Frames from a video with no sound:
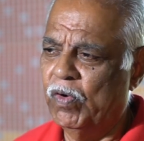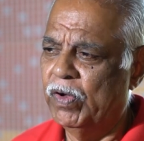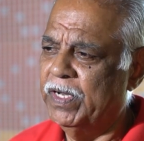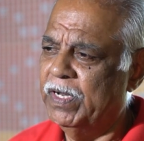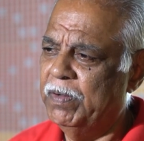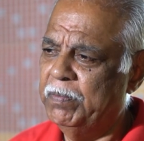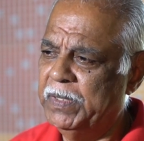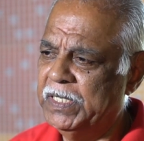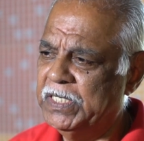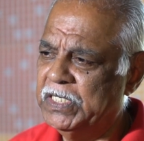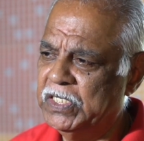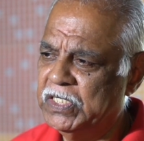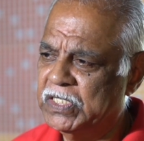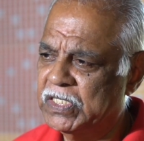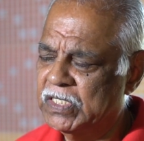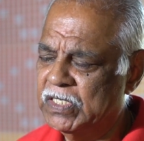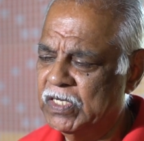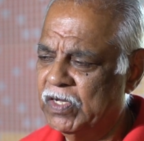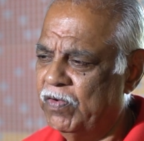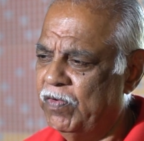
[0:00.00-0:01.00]
on the
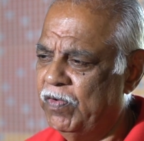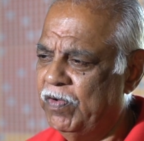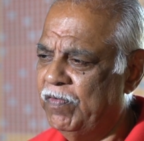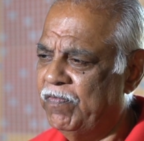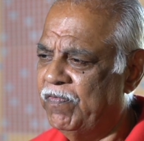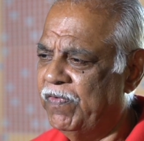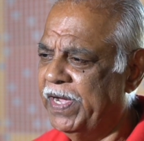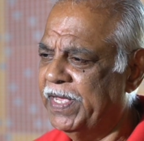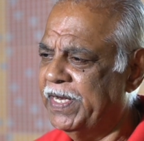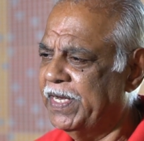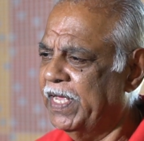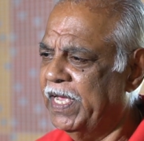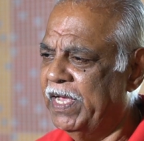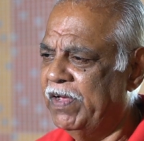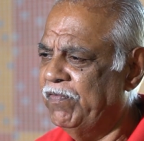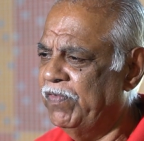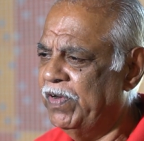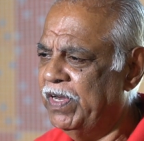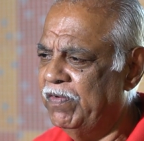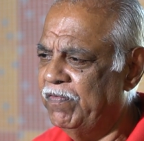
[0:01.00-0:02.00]
beaches, you will find
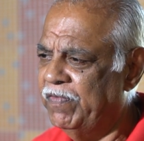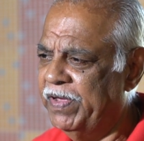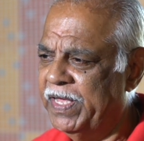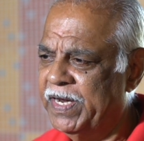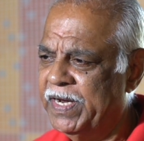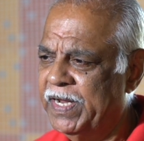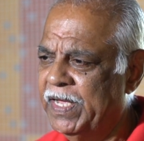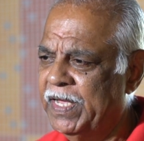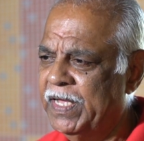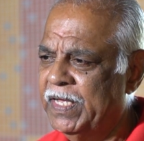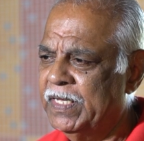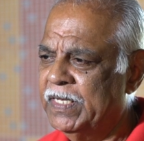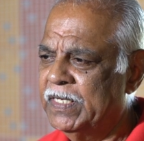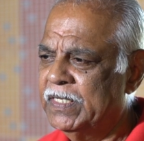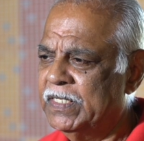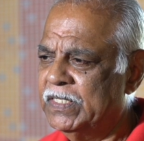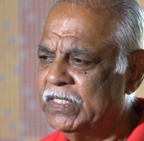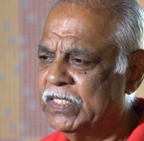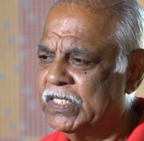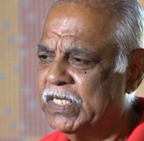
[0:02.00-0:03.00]
everywhere
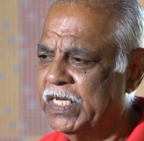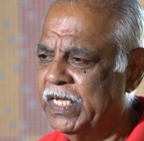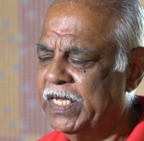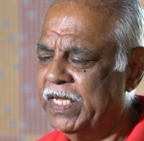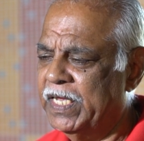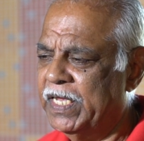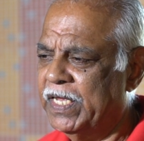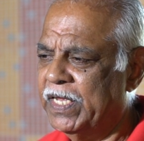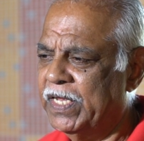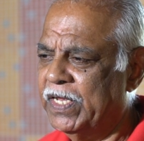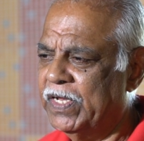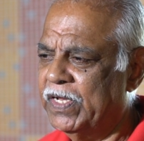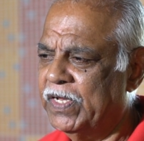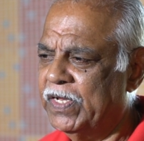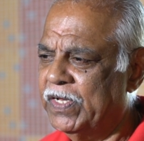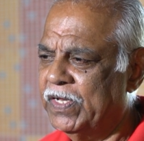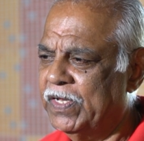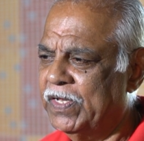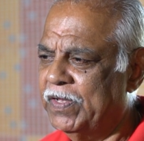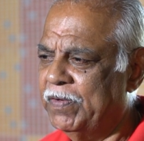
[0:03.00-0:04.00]
is a
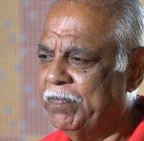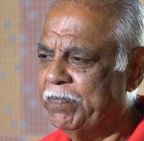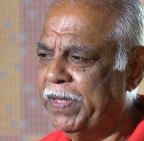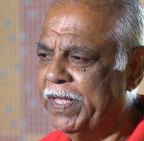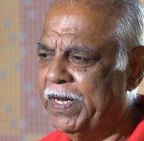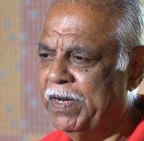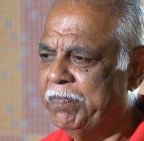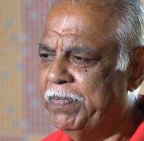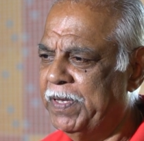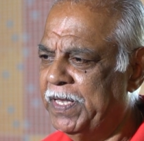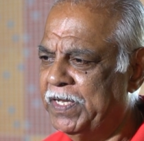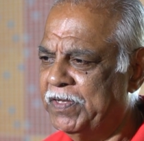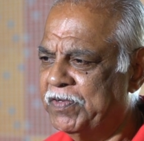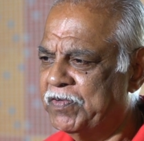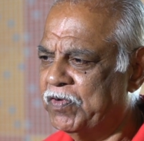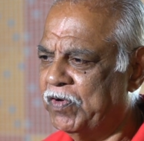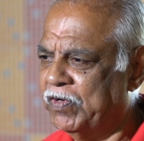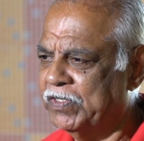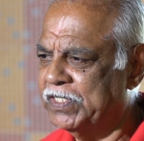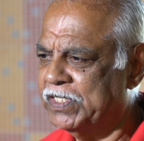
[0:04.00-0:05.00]
peri peri
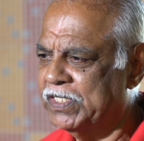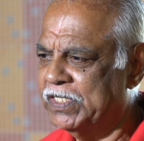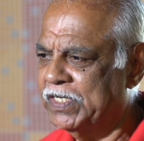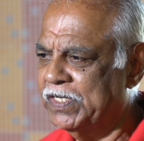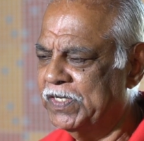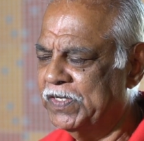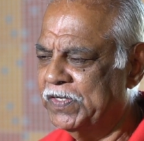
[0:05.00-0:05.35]
sauce.